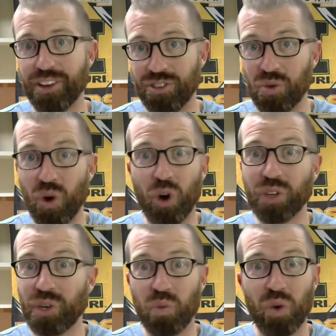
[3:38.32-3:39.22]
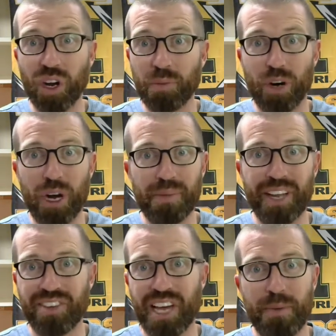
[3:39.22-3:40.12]
Do only one problem
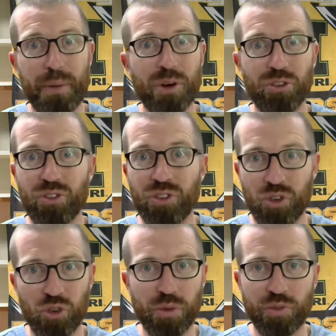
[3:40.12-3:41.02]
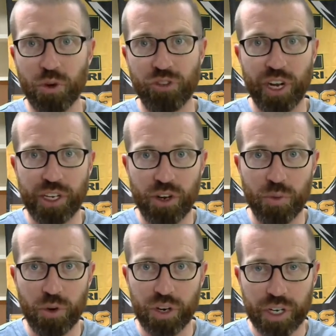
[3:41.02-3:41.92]
at a time, at most two, before checking
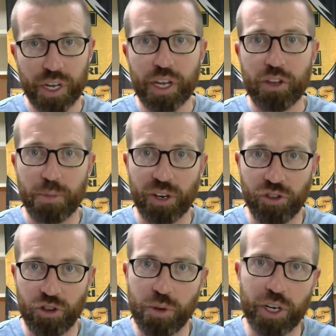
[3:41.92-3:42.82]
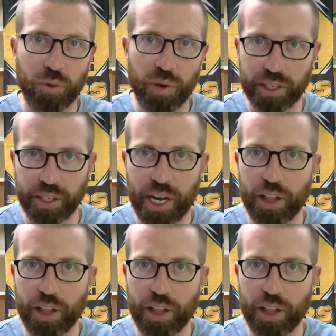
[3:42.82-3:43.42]
your work to make sure you're doing it correctly.